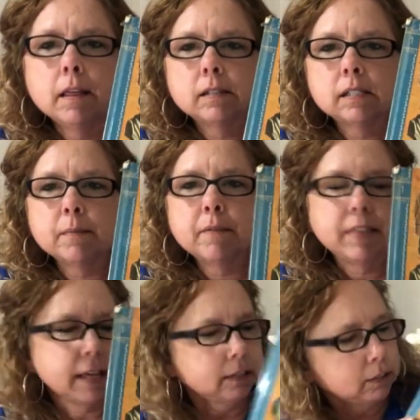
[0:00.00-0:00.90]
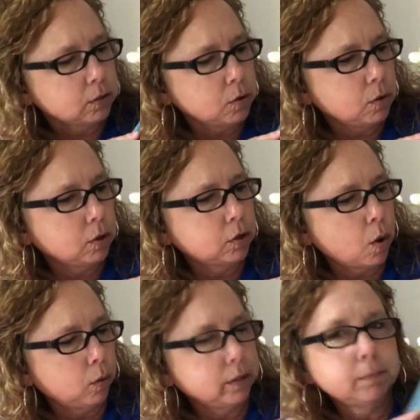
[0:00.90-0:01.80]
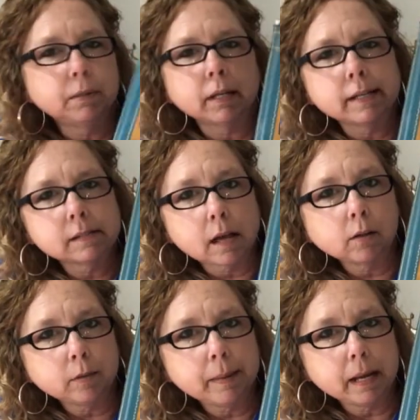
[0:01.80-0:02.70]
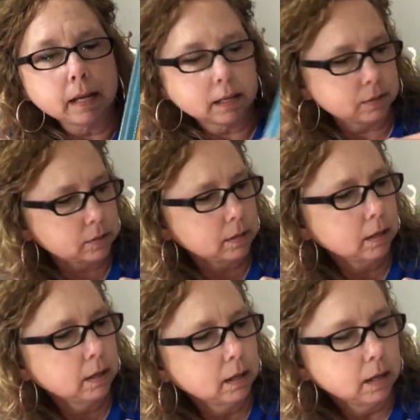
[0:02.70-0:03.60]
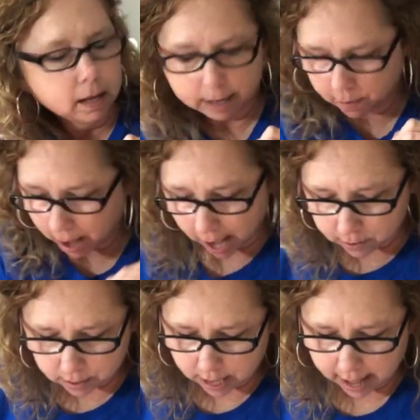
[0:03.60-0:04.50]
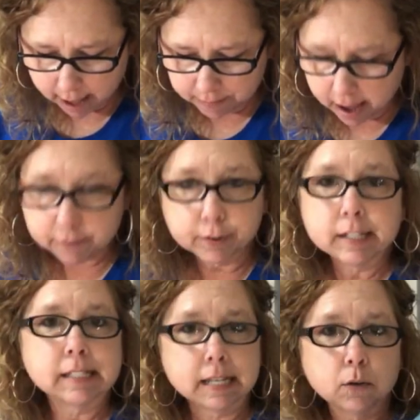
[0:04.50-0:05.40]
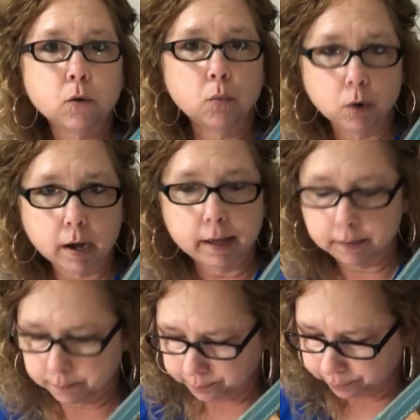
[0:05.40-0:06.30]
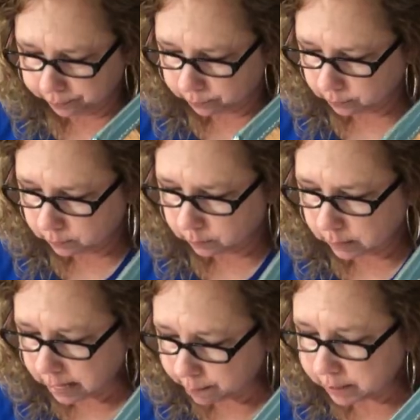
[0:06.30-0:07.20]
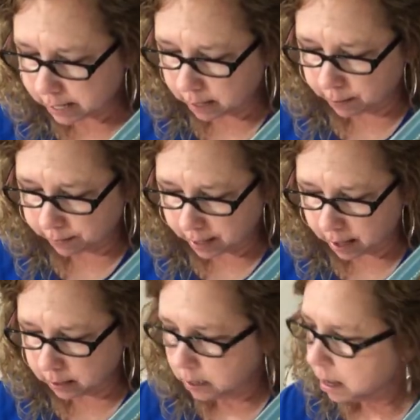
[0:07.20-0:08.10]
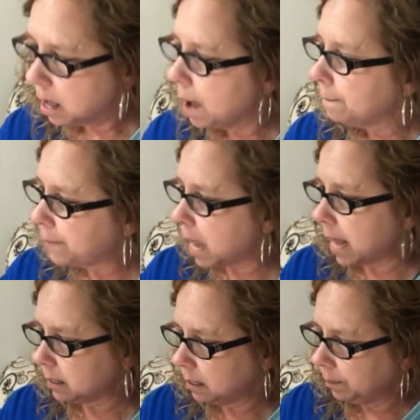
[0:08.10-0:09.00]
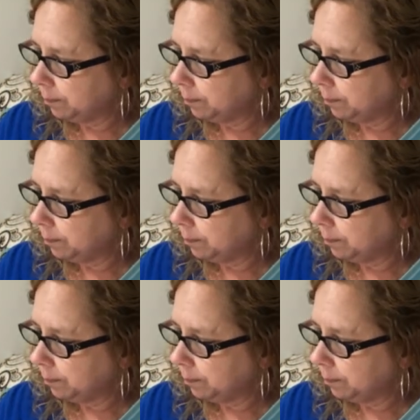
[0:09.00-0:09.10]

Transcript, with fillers: some of the little golden book encyclopedias. Now, I do not have every single one, and I'm sad about that. But